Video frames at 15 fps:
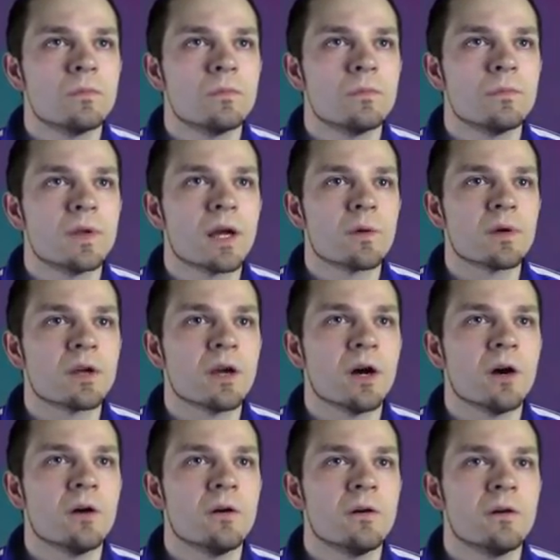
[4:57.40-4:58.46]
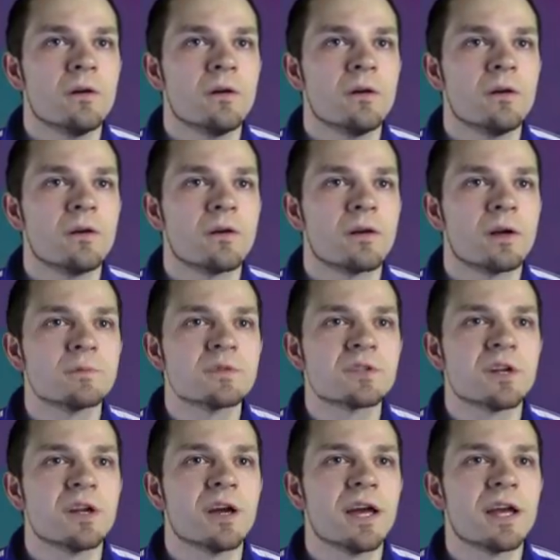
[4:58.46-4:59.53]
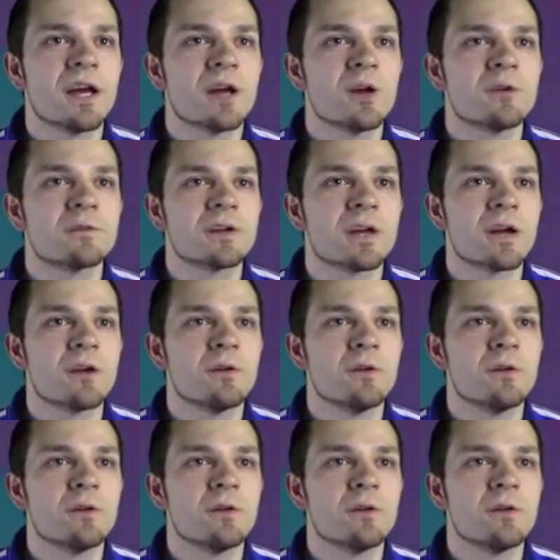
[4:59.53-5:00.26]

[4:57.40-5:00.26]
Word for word: There we go. I'm just gonna head on over here.